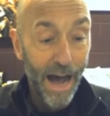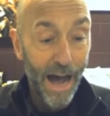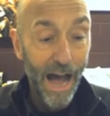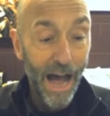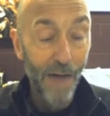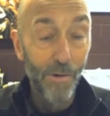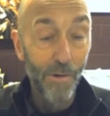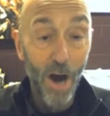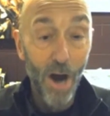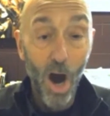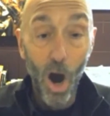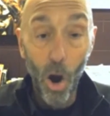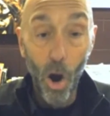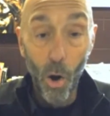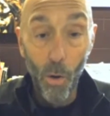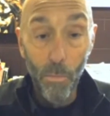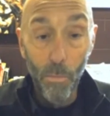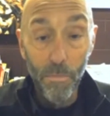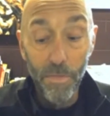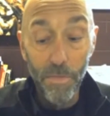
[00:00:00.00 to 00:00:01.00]
I would
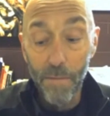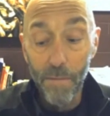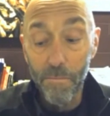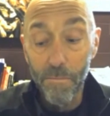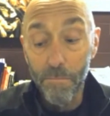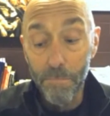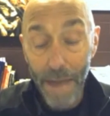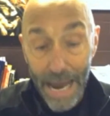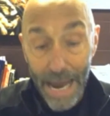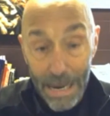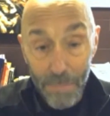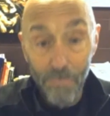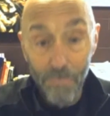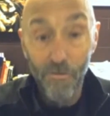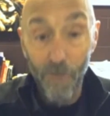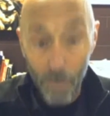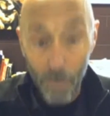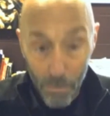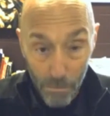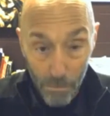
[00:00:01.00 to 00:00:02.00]
hope that
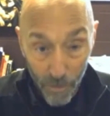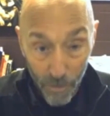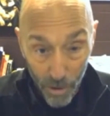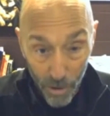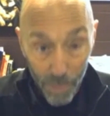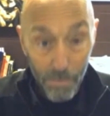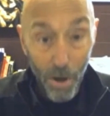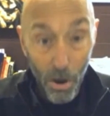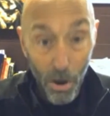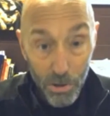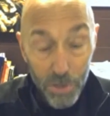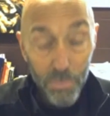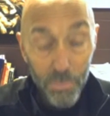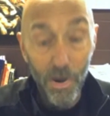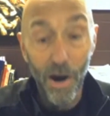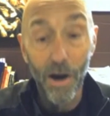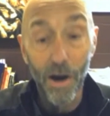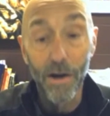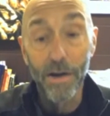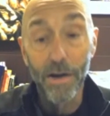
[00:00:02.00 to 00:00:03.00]
for the most
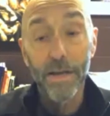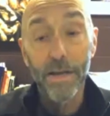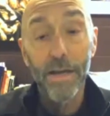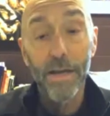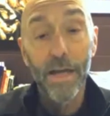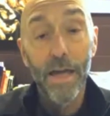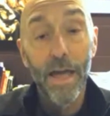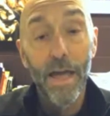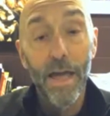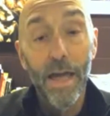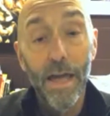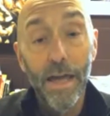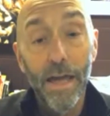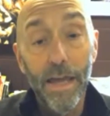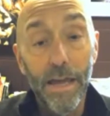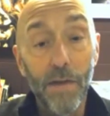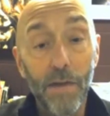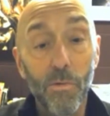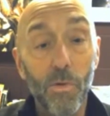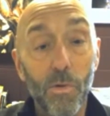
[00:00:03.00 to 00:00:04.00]
part,
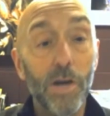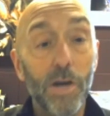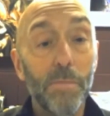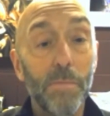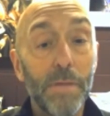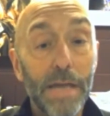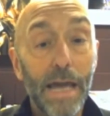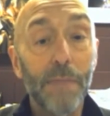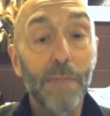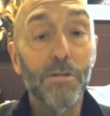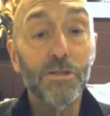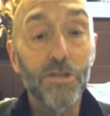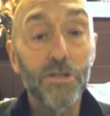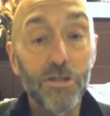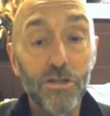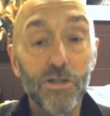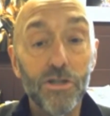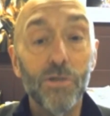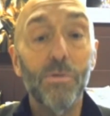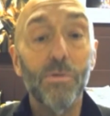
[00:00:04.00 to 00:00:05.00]
he would be able
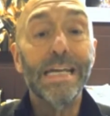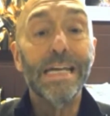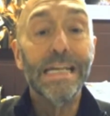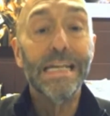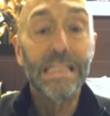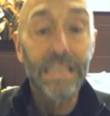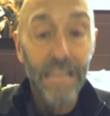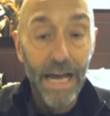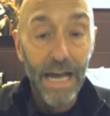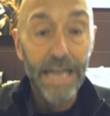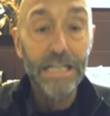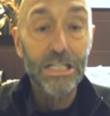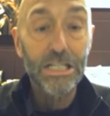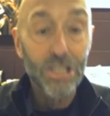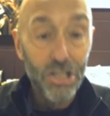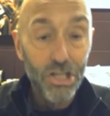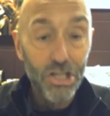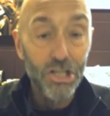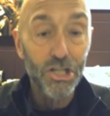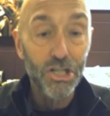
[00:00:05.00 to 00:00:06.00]
to do what he
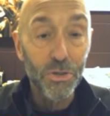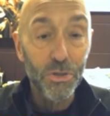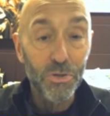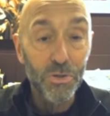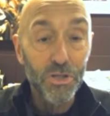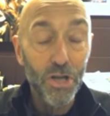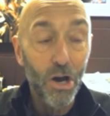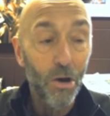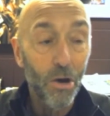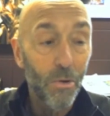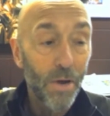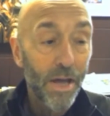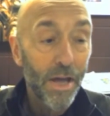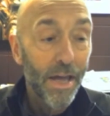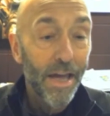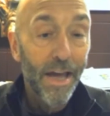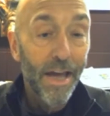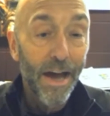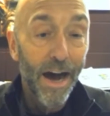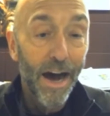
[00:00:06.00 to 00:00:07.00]
likes to do. So
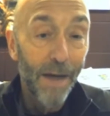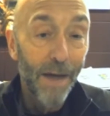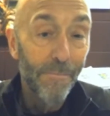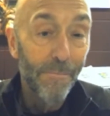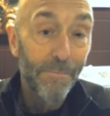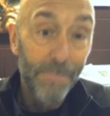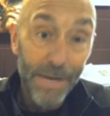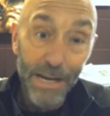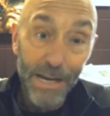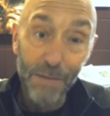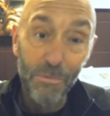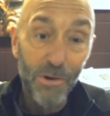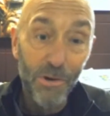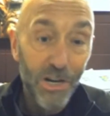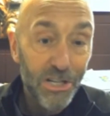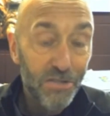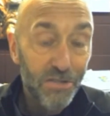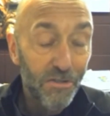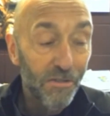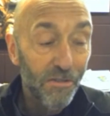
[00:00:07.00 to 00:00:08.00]
being a
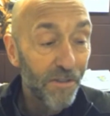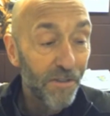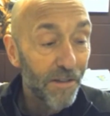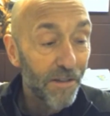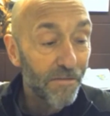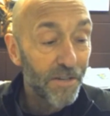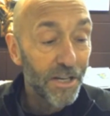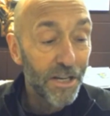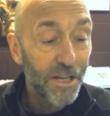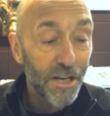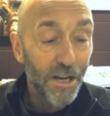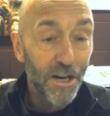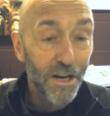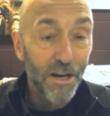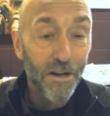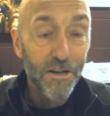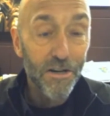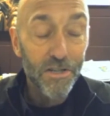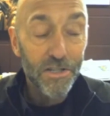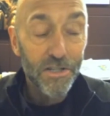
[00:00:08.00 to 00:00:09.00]
priest for 50
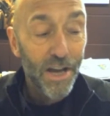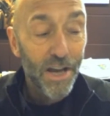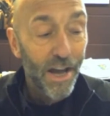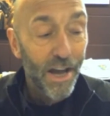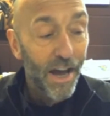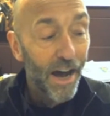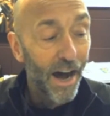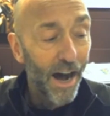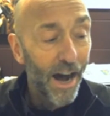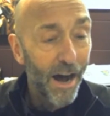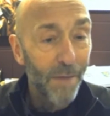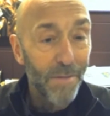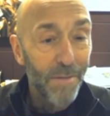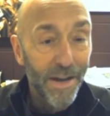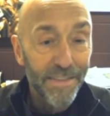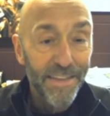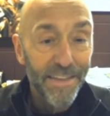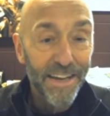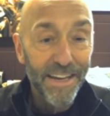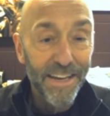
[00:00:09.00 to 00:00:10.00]
years,
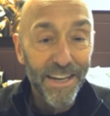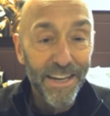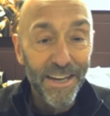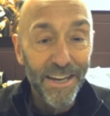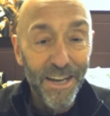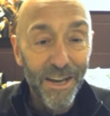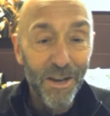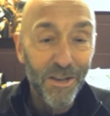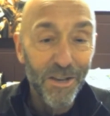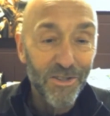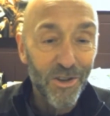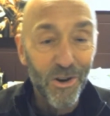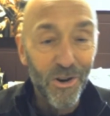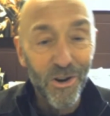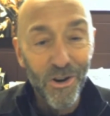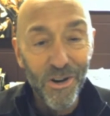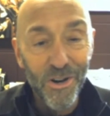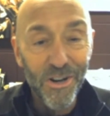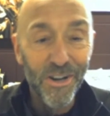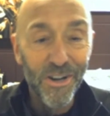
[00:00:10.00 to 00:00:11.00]
I think he's
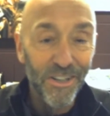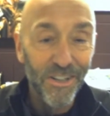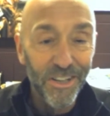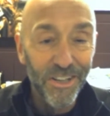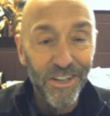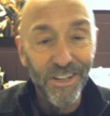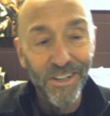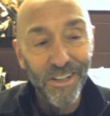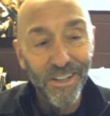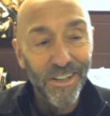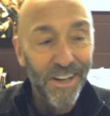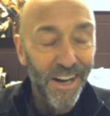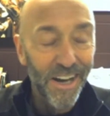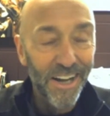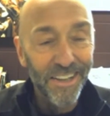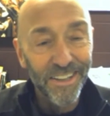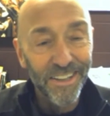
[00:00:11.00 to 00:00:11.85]
earned a little